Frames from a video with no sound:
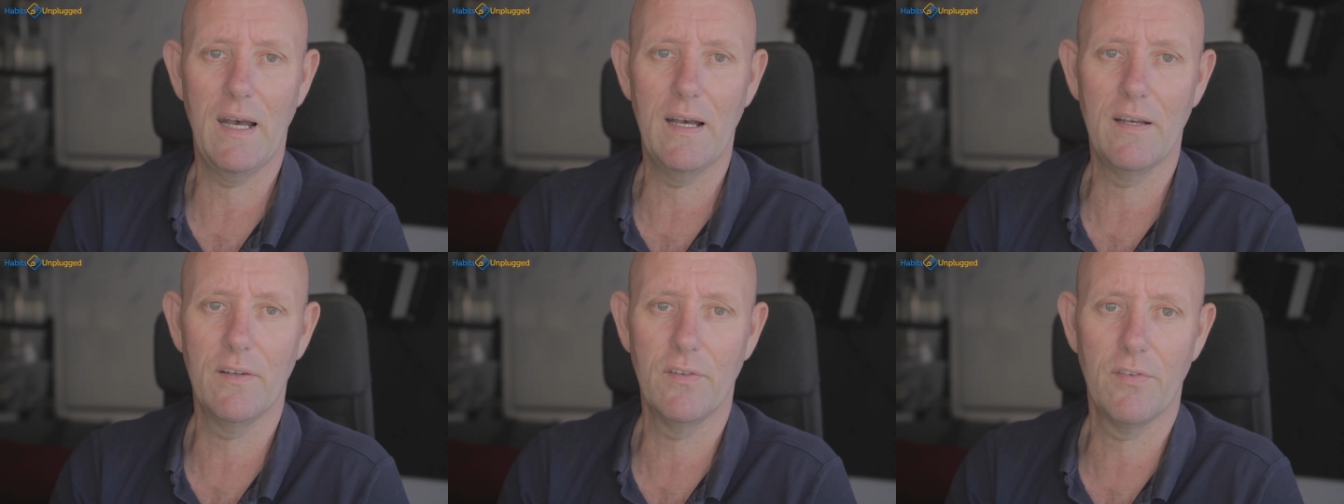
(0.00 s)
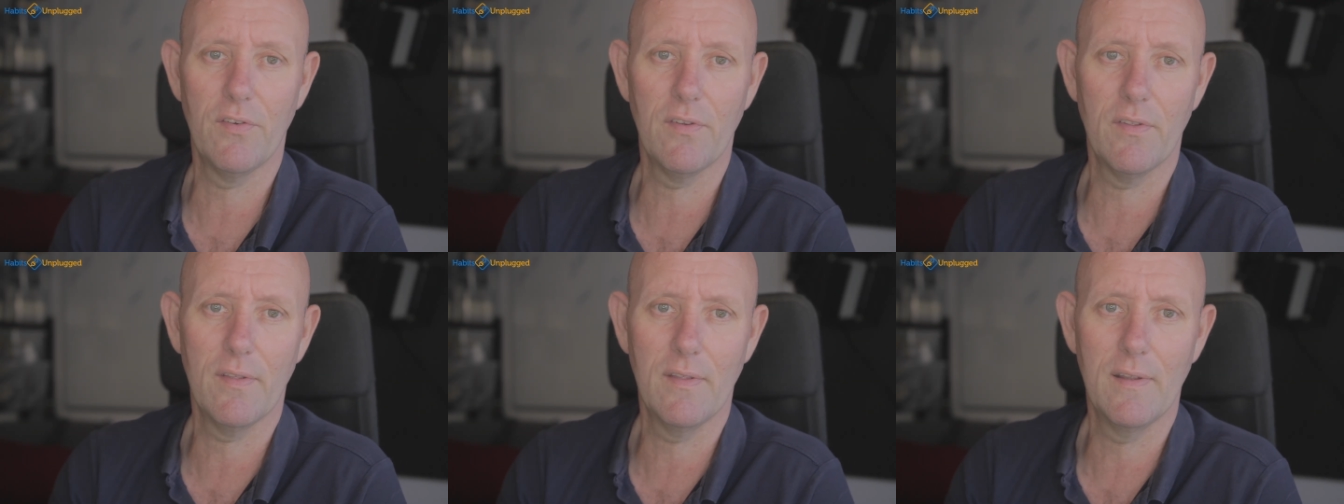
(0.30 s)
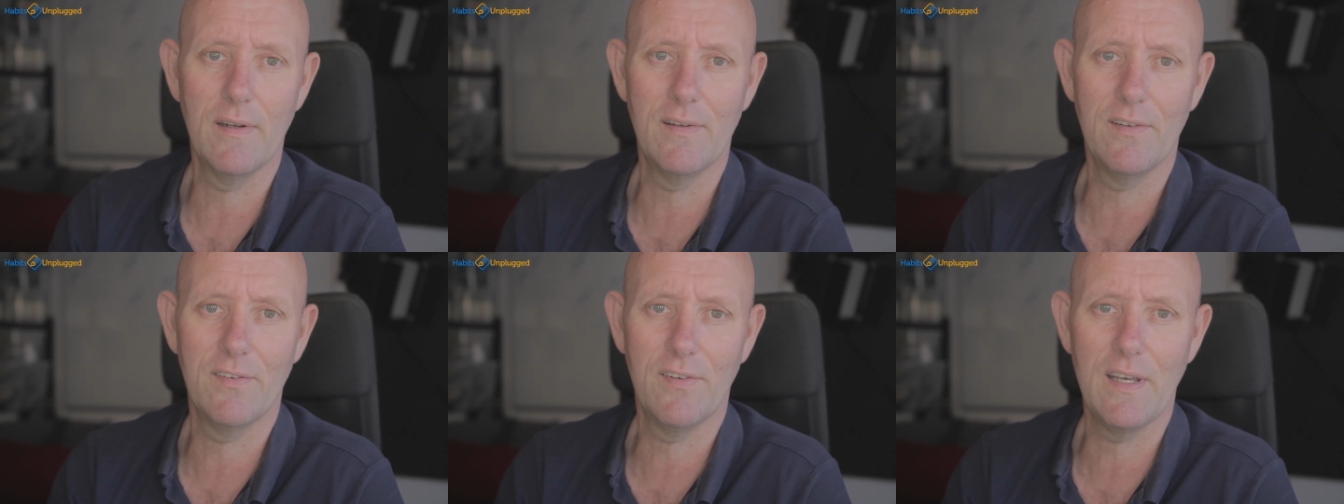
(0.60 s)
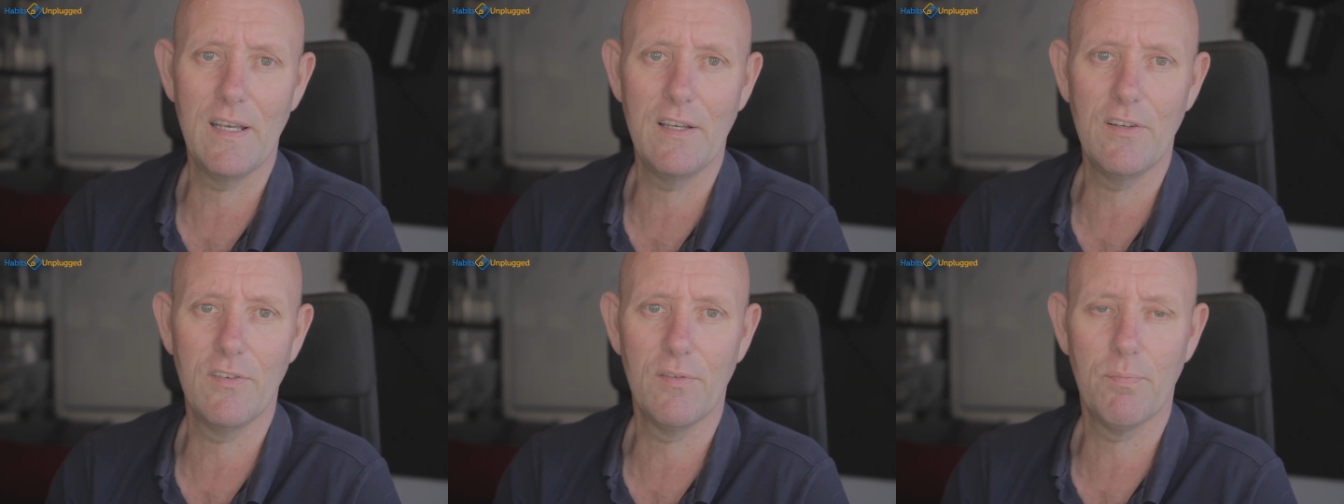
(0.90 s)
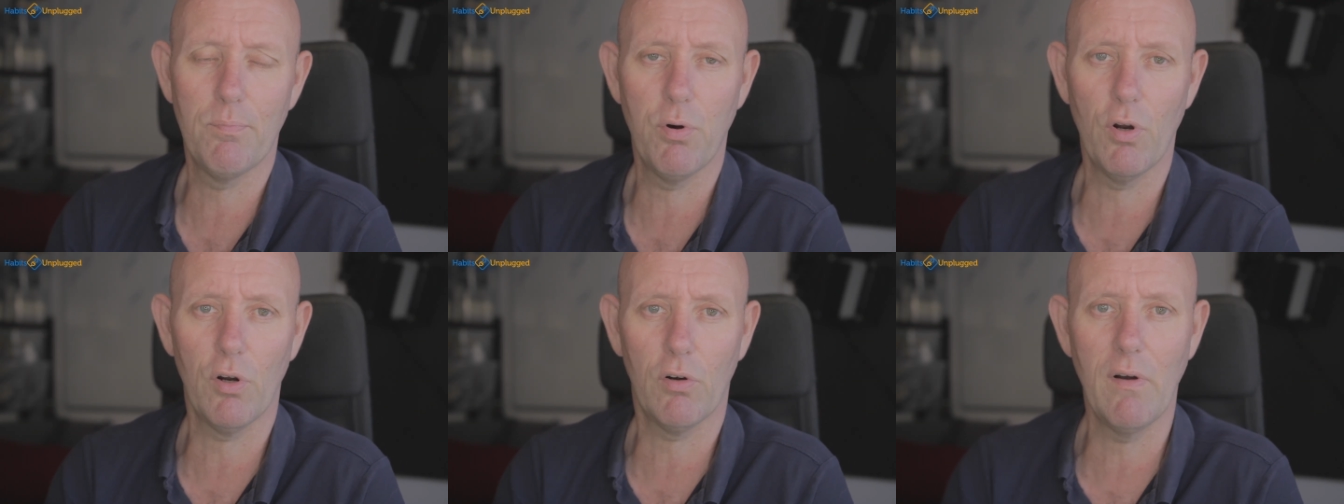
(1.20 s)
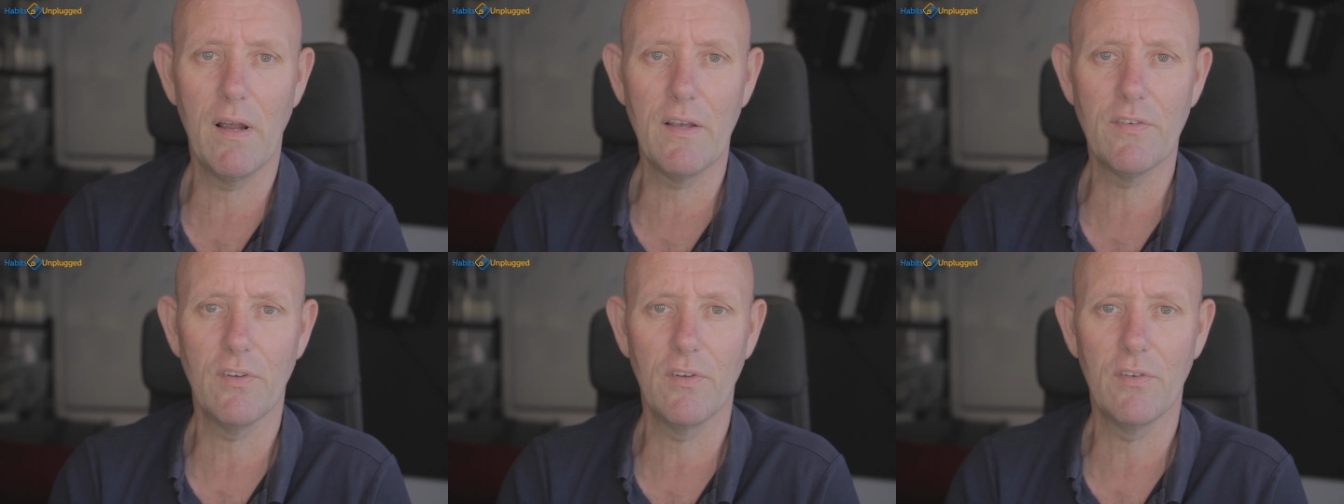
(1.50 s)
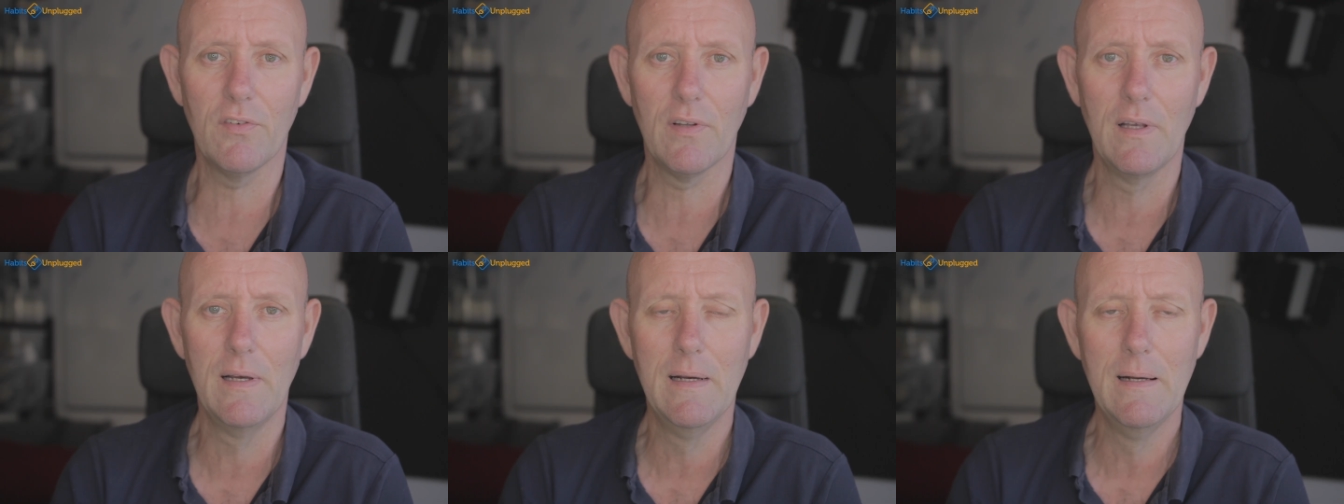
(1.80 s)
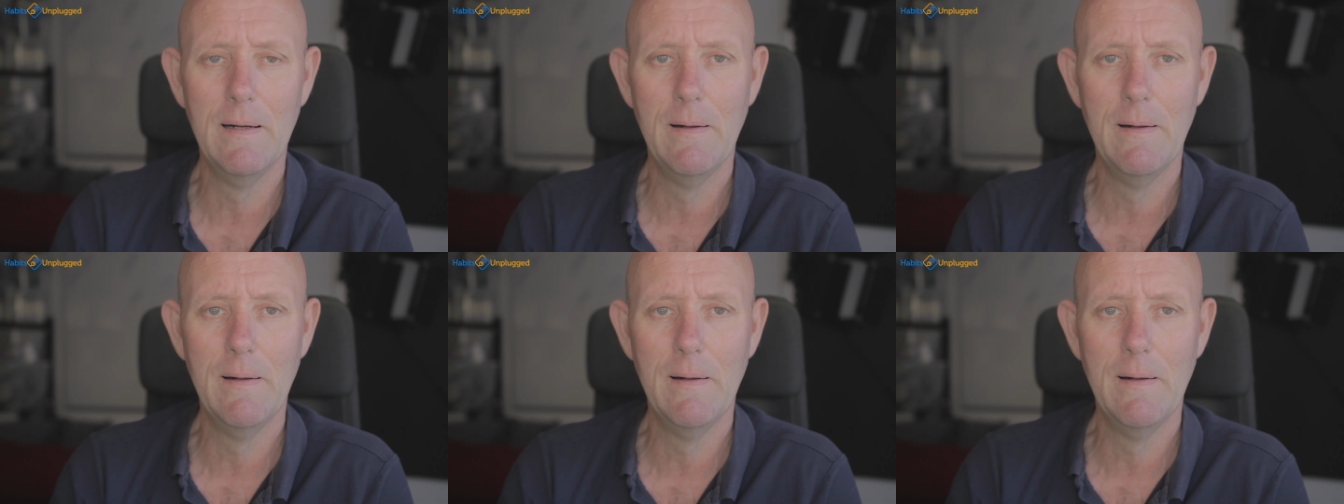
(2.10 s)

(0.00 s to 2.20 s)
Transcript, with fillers: as the disease progresses.